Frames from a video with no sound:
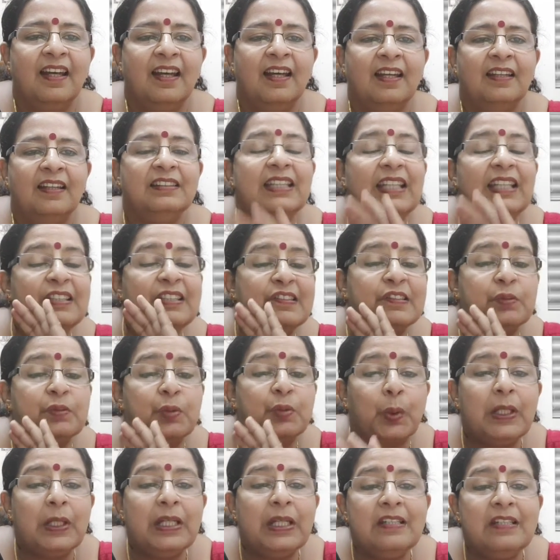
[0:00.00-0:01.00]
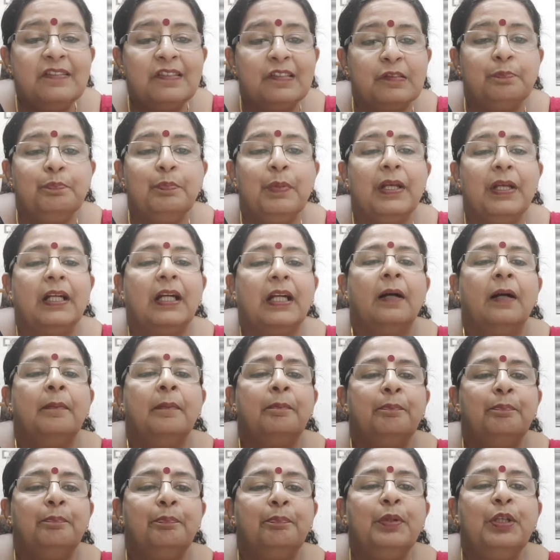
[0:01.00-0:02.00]
The streets
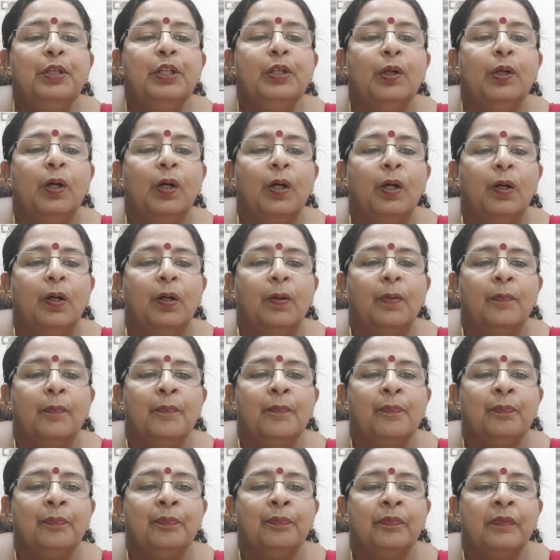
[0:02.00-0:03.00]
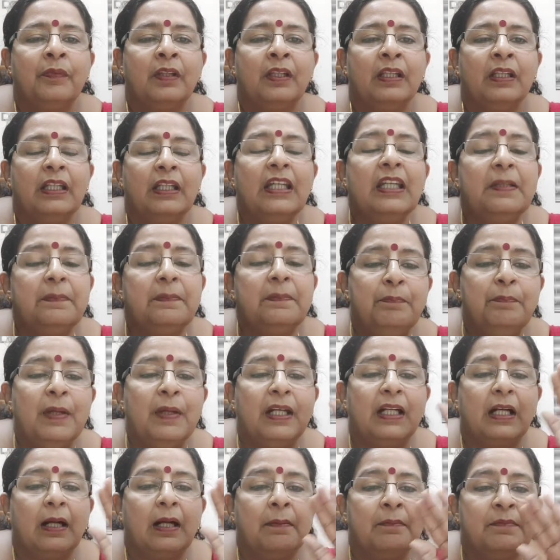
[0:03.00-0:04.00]
become pure. It
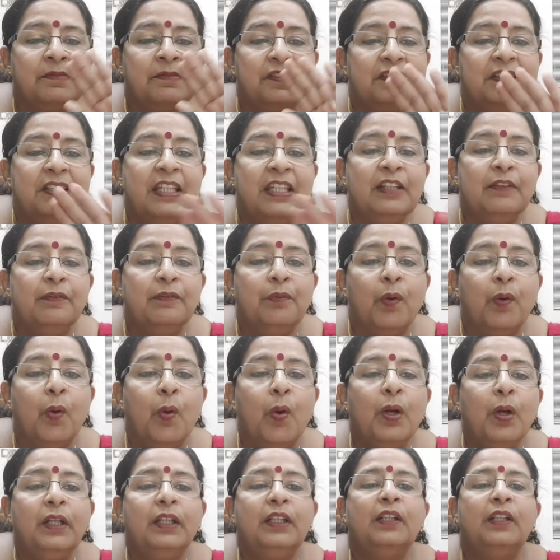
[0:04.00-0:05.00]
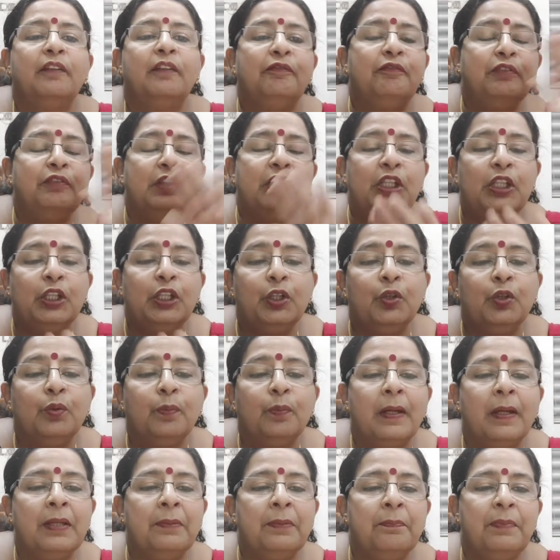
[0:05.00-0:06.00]
becomes devoid of
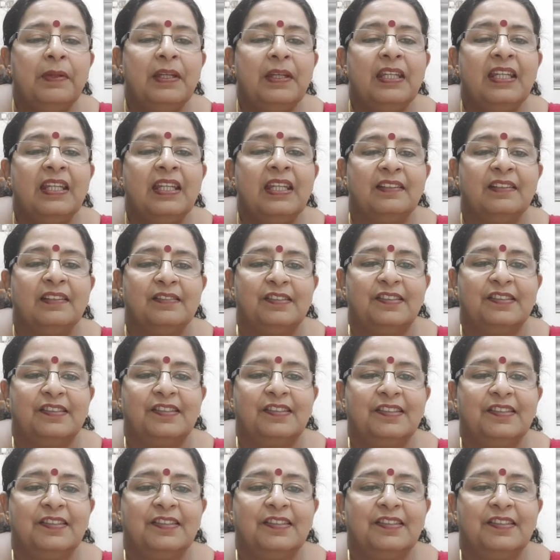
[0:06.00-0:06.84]
human beings.